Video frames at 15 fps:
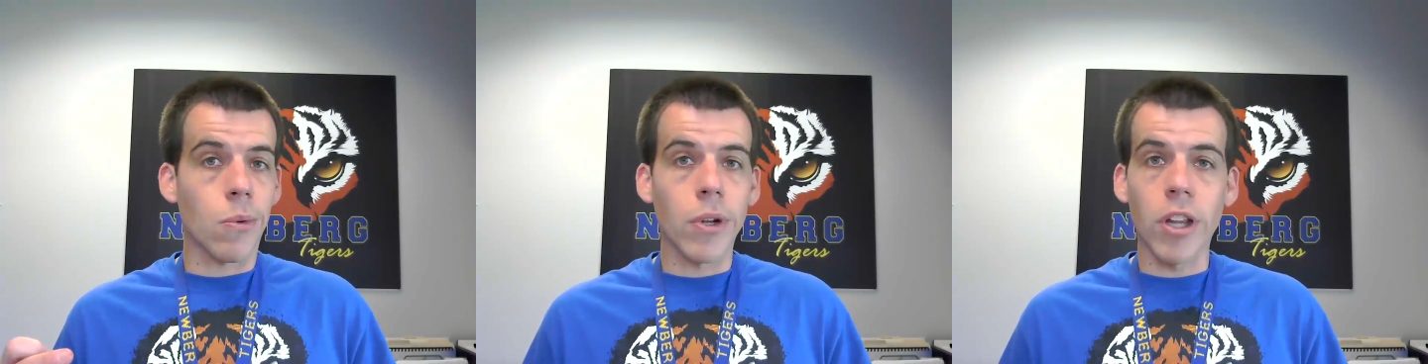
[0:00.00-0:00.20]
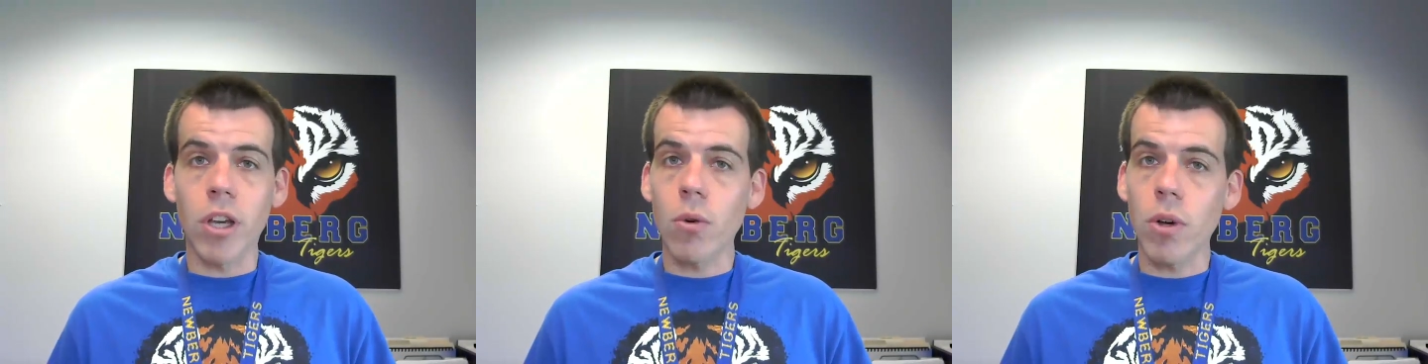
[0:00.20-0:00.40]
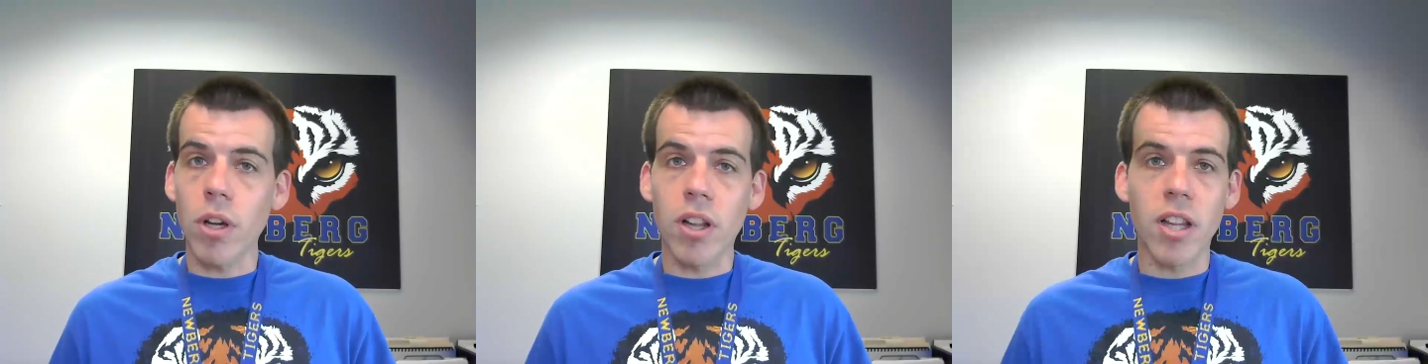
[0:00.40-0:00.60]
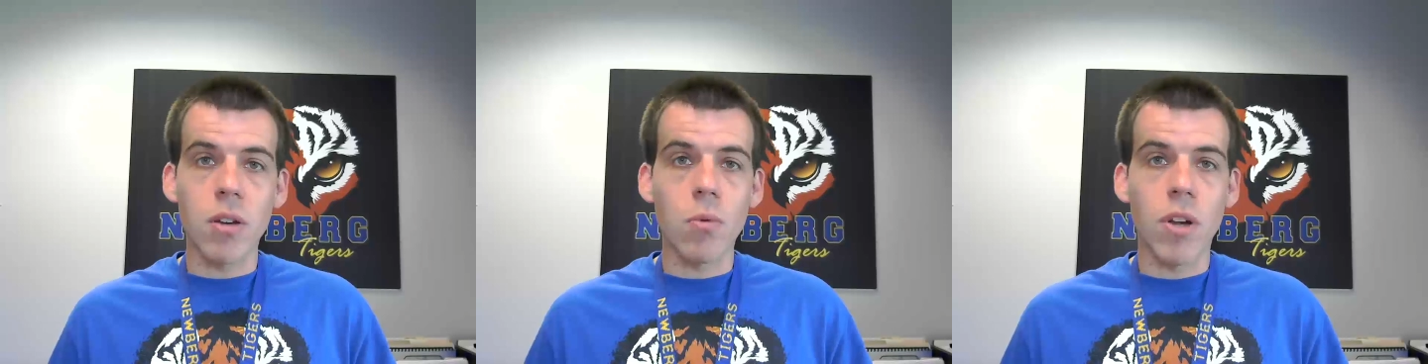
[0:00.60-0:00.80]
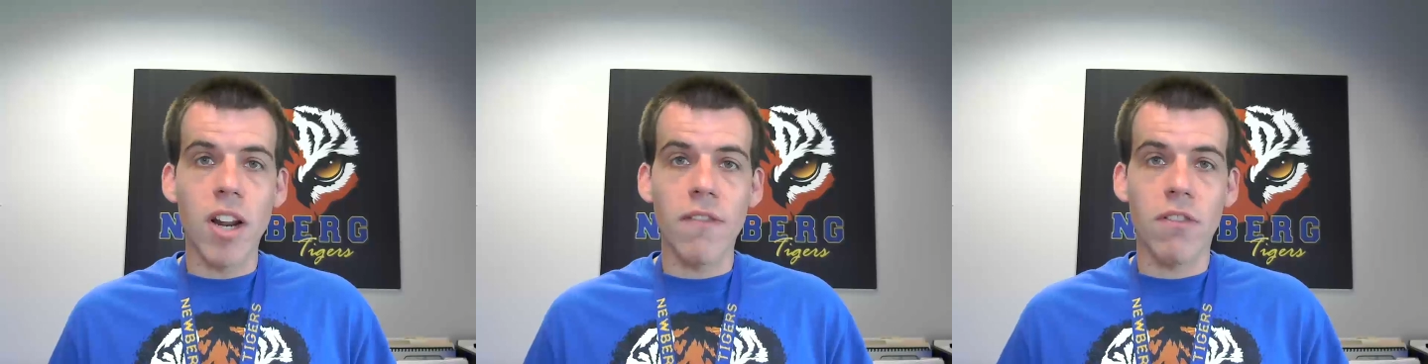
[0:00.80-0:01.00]
really quickly
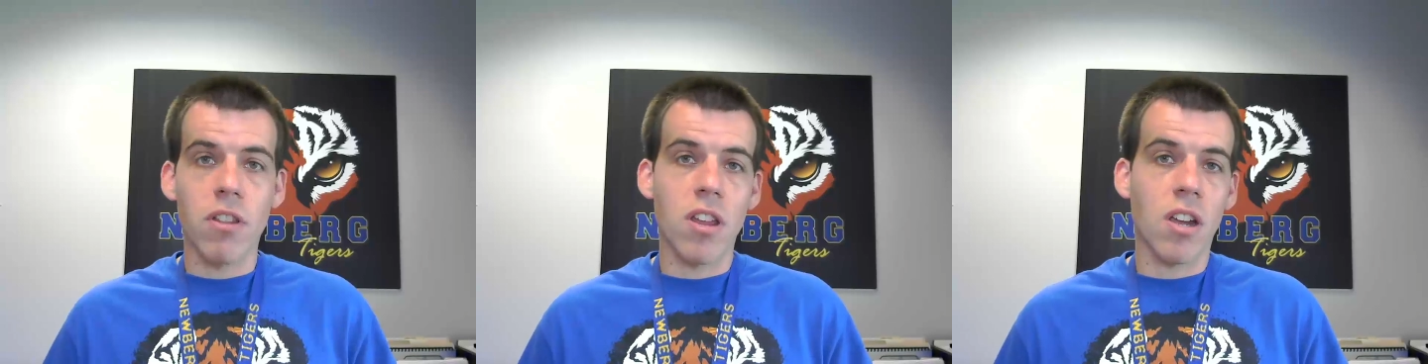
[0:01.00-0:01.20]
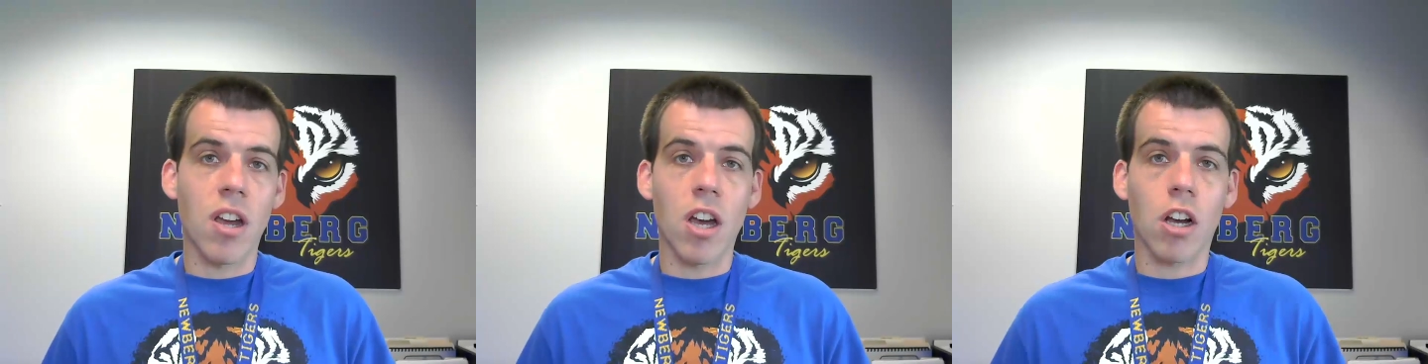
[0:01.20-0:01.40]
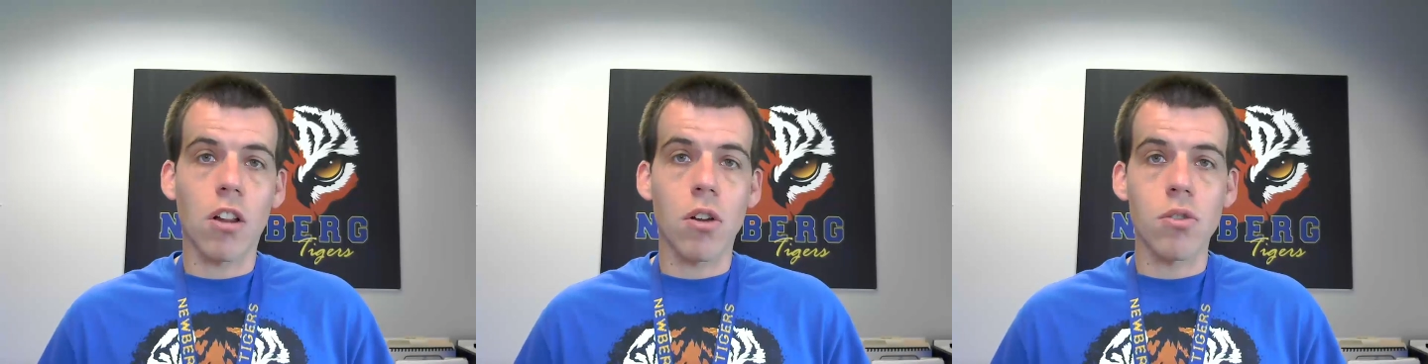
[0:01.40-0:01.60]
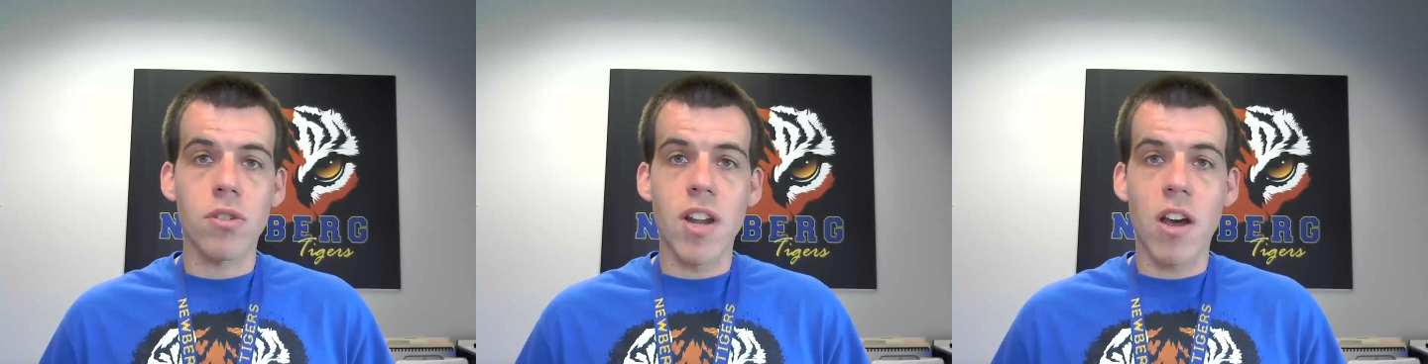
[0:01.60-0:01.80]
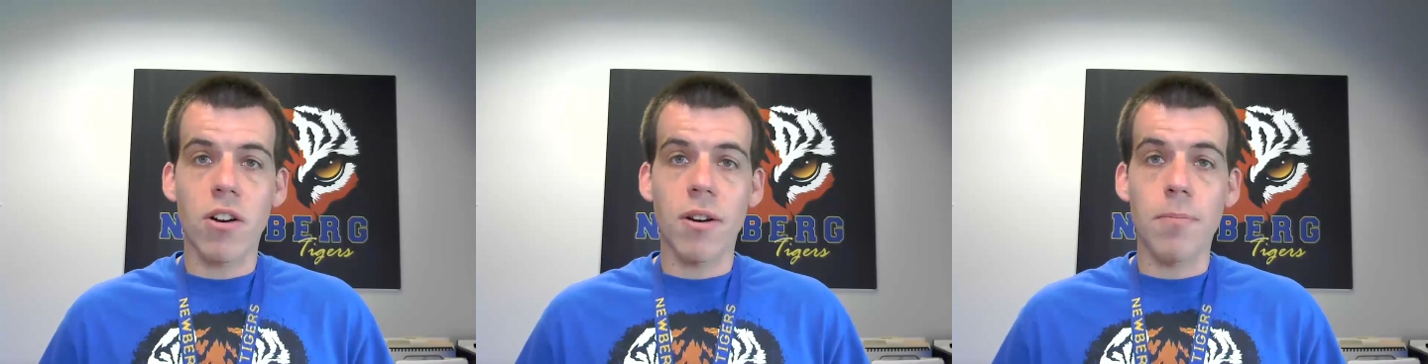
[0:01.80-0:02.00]
when everything got
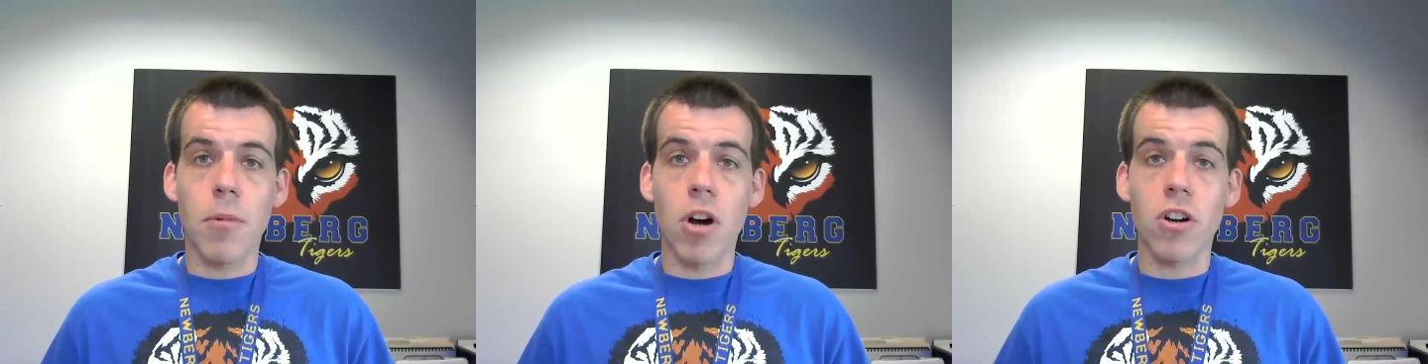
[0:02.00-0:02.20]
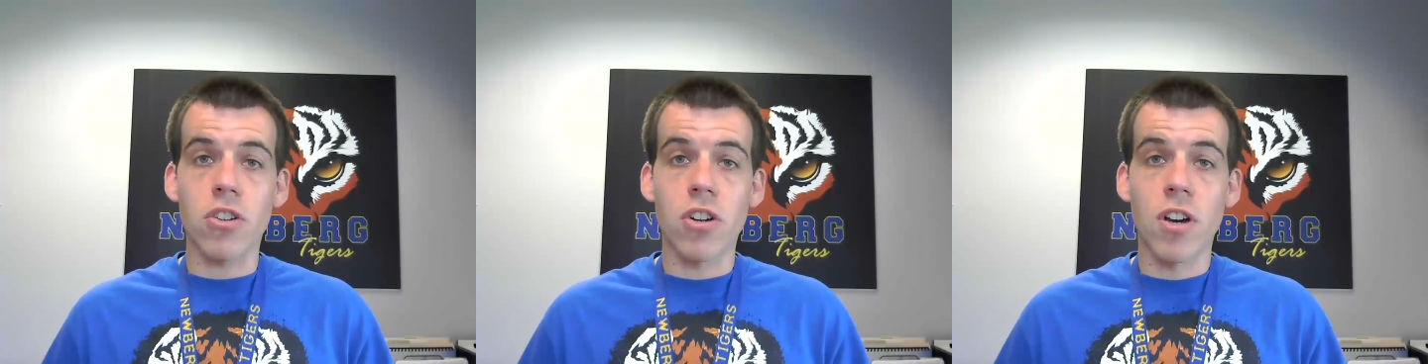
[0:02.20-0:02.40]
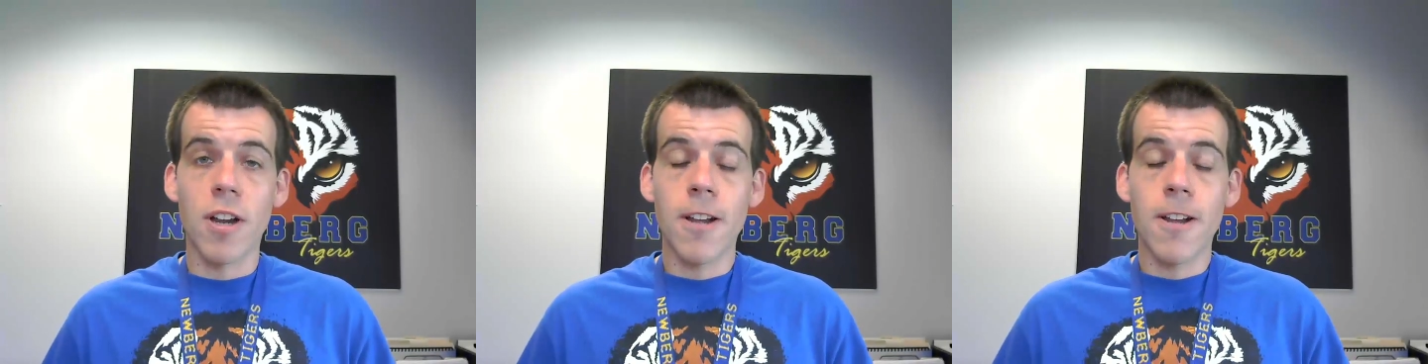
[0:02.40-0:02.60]
closed down in March,